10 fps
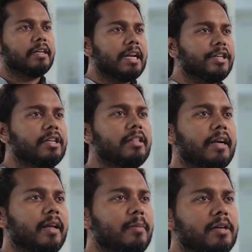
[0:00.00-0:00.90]
The tension
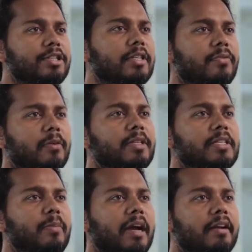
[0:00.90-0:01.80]
that emerges from
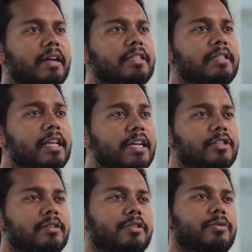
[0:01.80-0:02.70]
these binaries
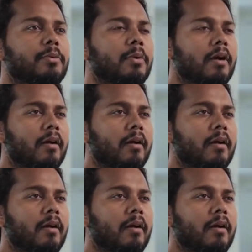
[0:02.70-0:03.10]
leads to